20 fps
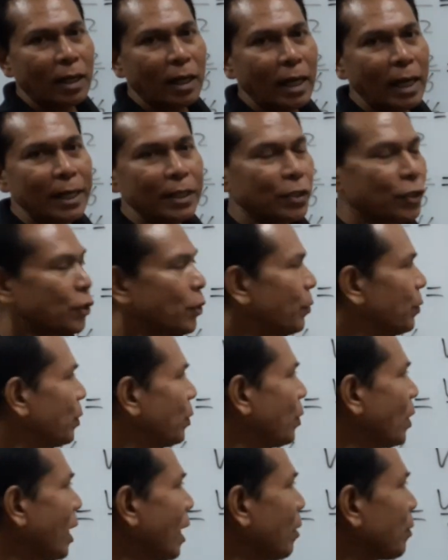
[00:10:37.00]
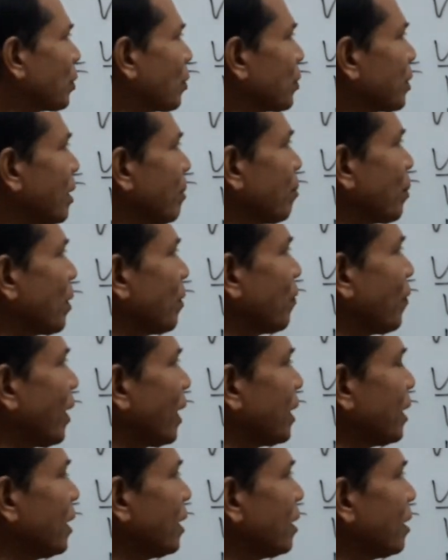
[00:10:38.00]
I show you how to
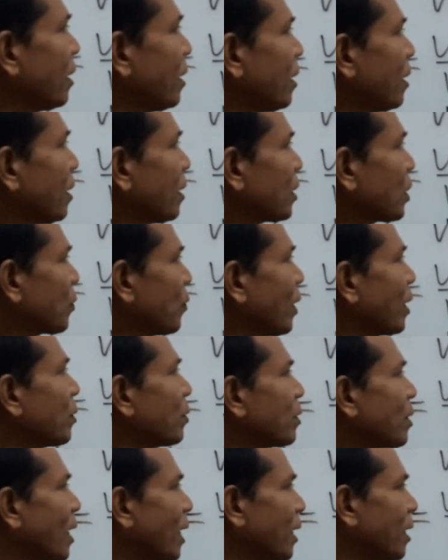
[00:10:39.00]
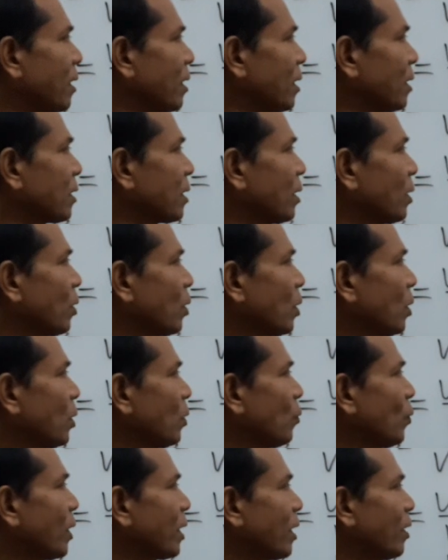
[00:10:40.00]
simplify square root like this.
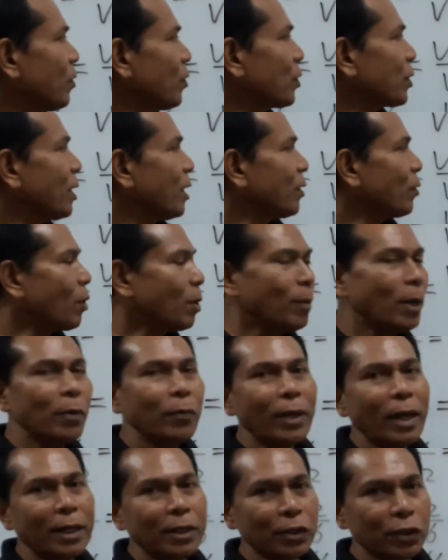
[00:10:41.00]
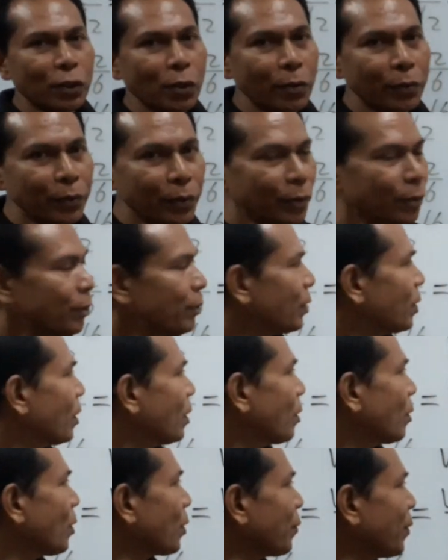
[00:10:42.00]
We can use the normal way I show you,
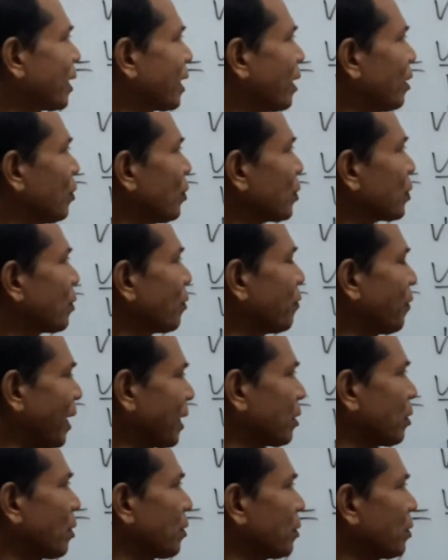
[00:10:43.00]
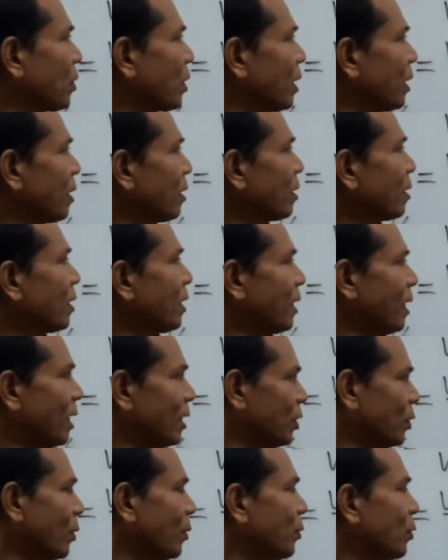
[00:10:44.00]
or we can use factor tree, and I
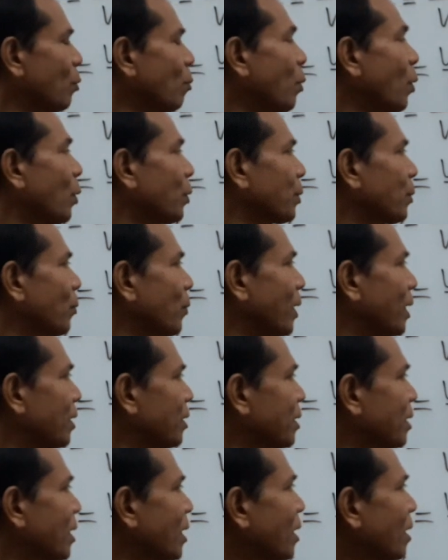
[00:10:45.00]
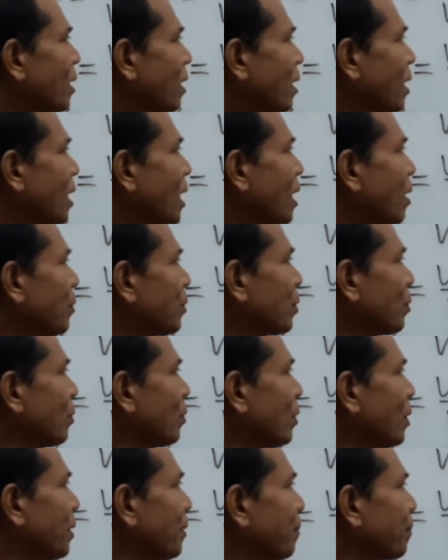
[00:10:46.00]
show you both ways how
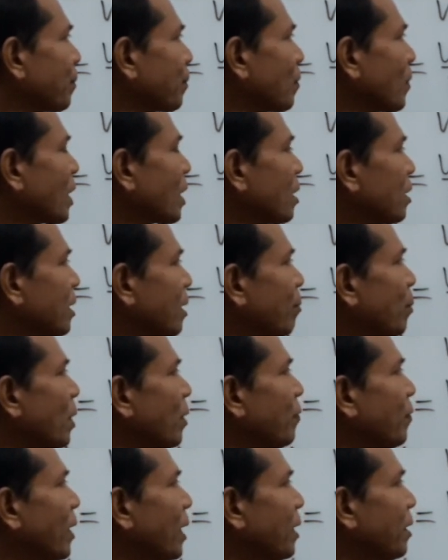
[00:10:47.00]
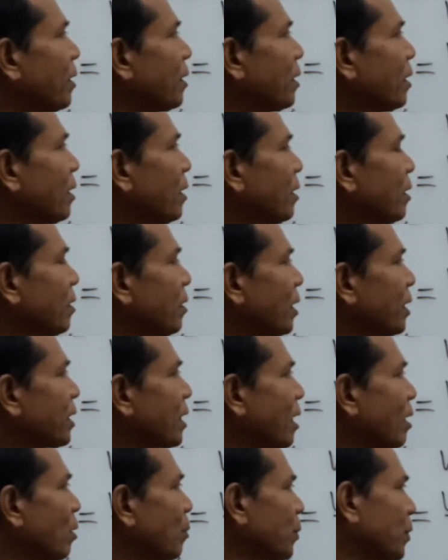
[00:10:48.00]
to simplify this
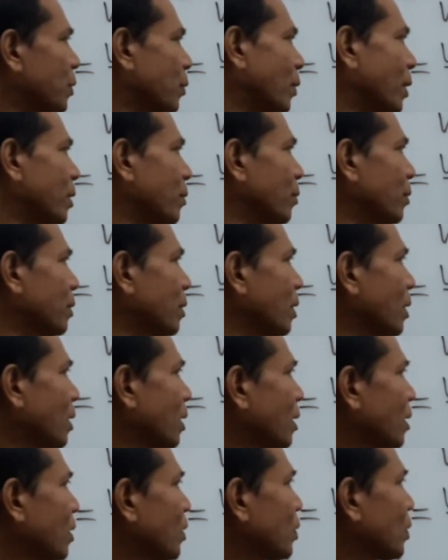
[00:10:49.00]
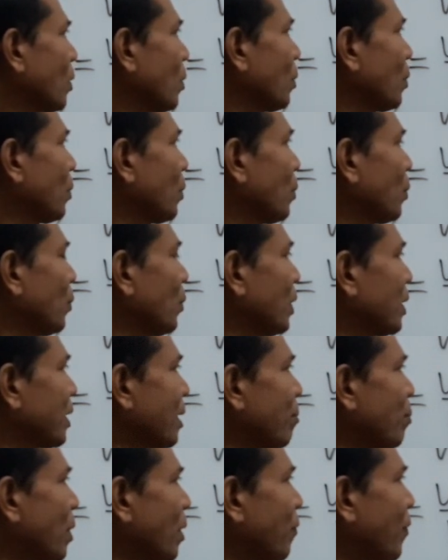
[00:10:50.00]
kind of square root. So we
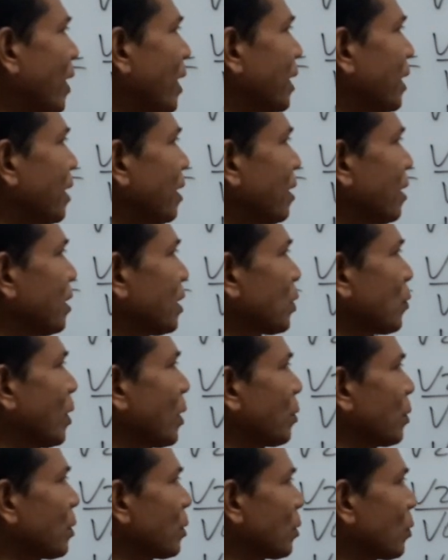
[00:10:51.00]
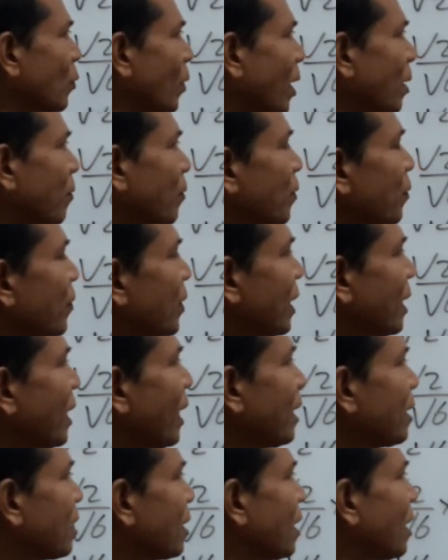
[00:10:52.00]
simplify square root 12, we
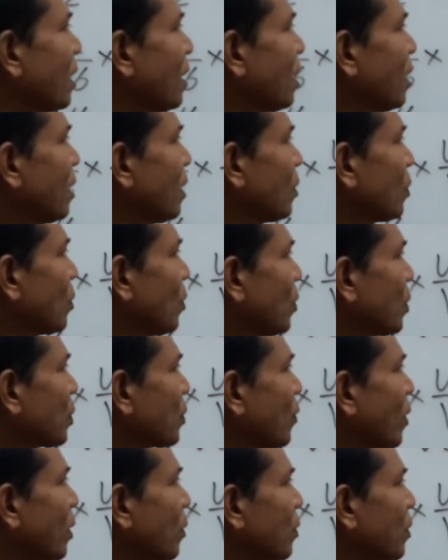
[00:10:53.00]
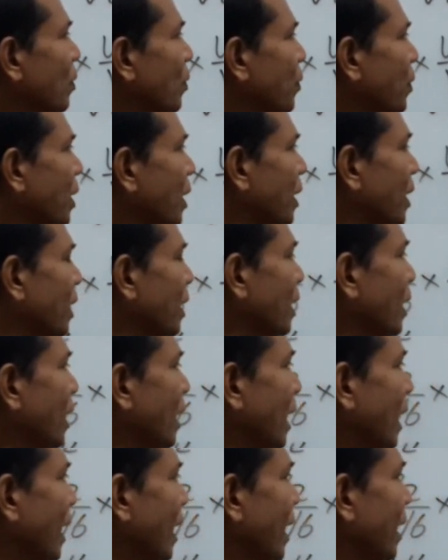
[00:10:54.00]
get 2 square root 3,
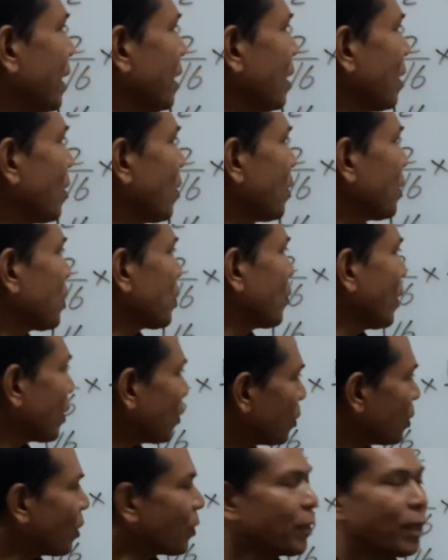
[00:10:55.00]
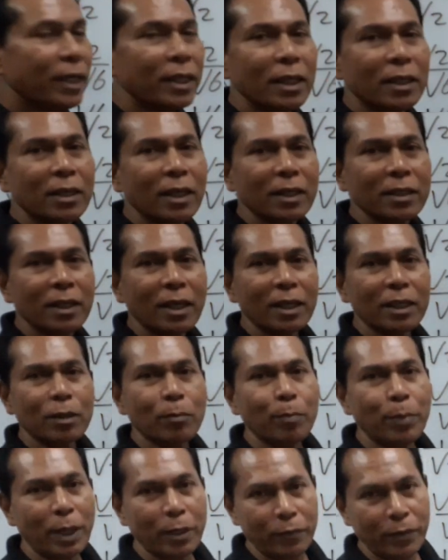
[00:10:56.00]
and square root 36 is
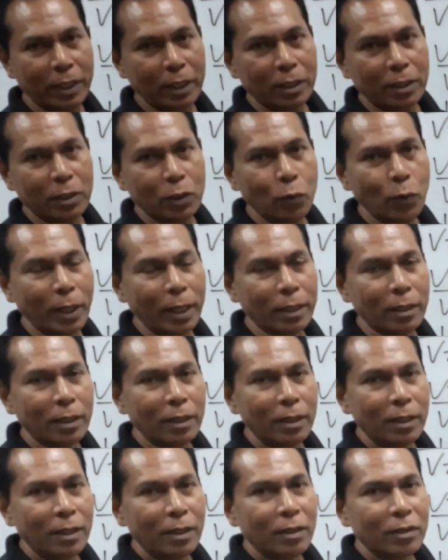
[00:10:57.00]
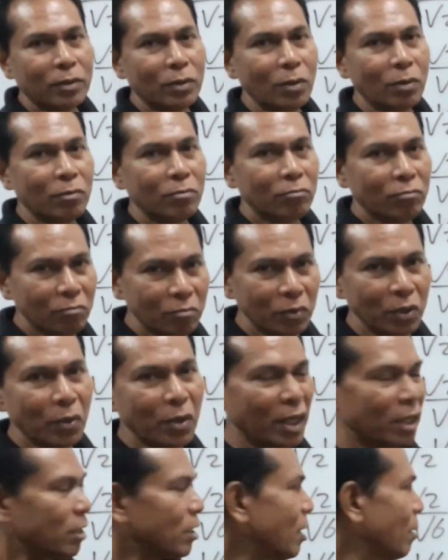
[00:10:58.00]
perfect square, so you
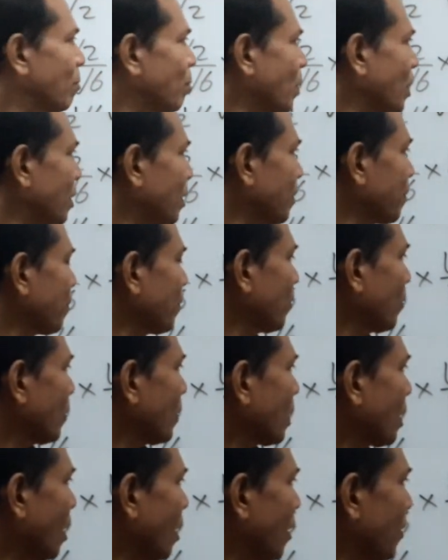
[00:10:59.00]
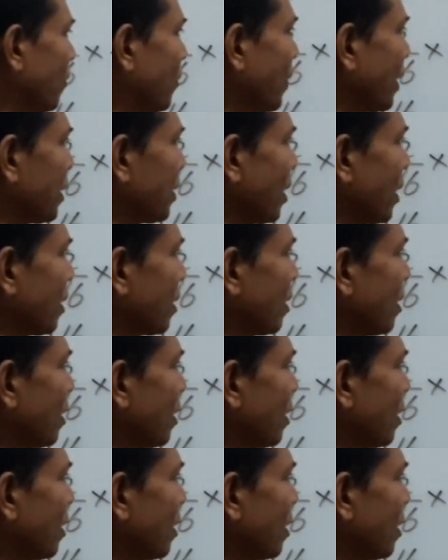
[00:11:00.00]
can simply fix it.